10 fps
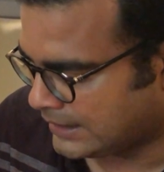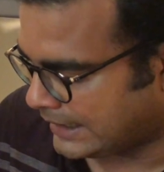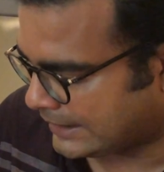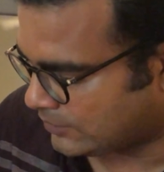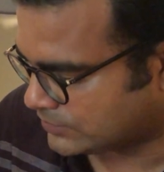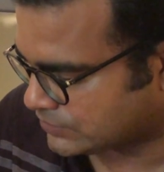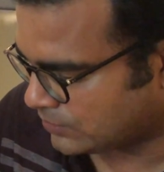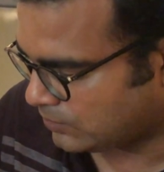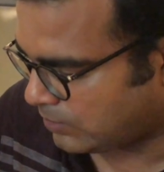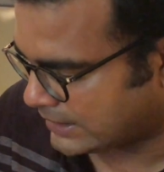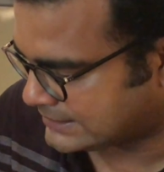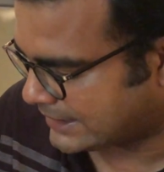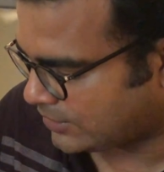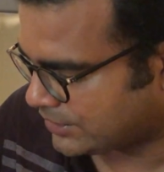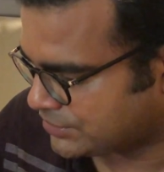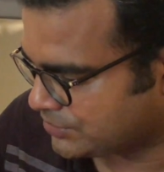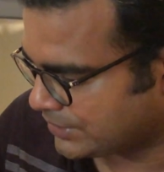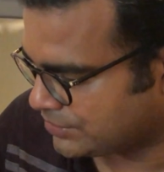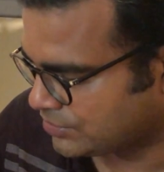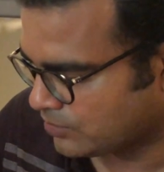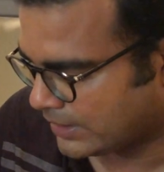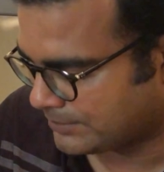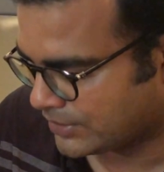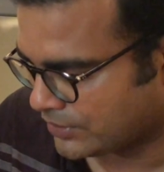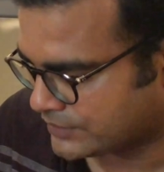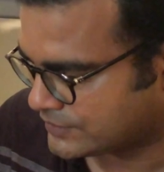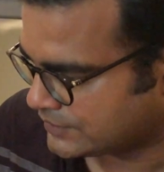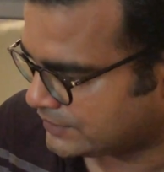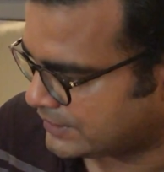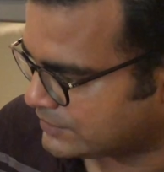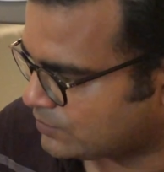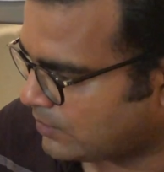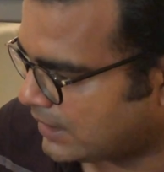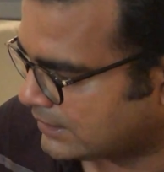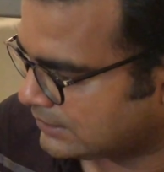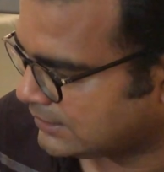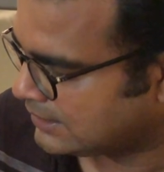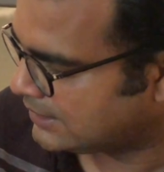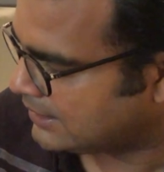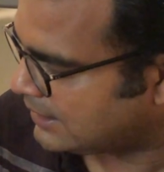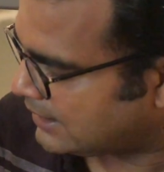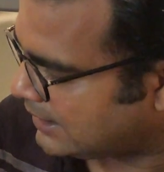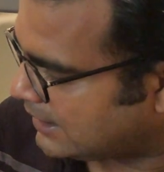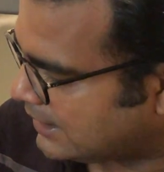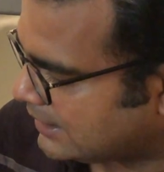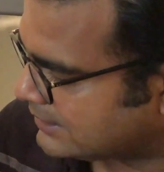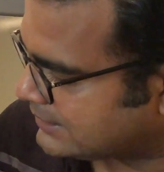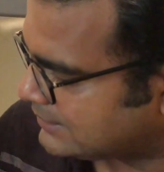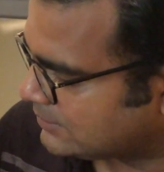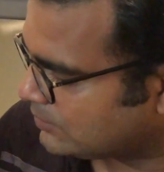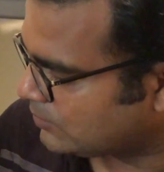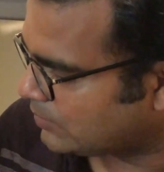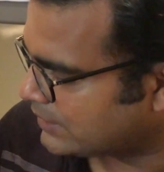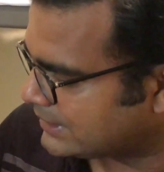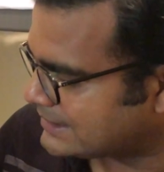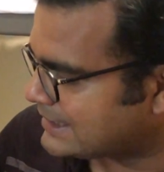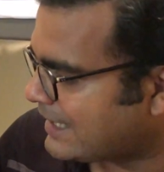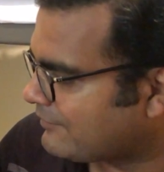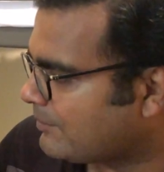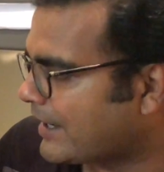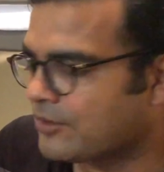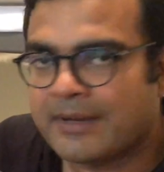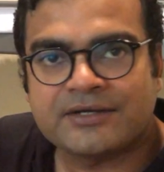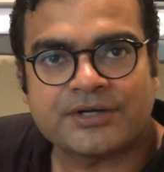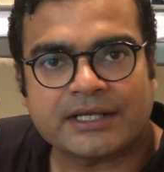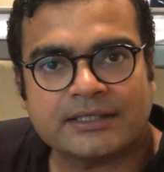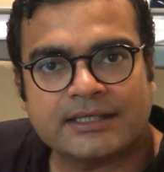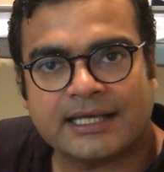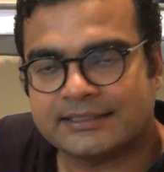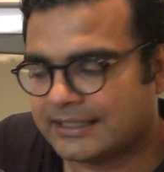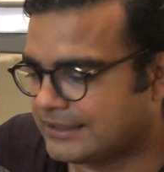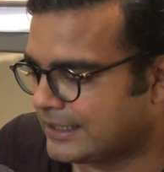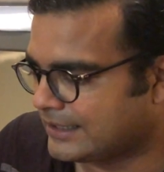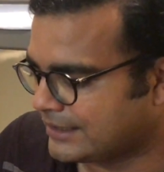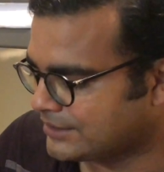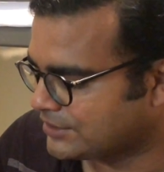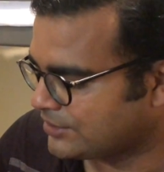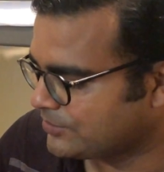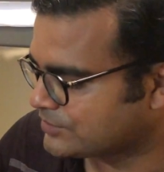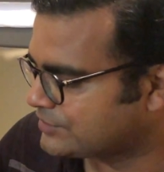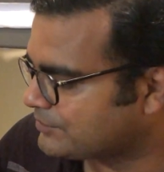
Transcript: And also once I got issued a new one because this one doesn't have a biometric, and then they introduced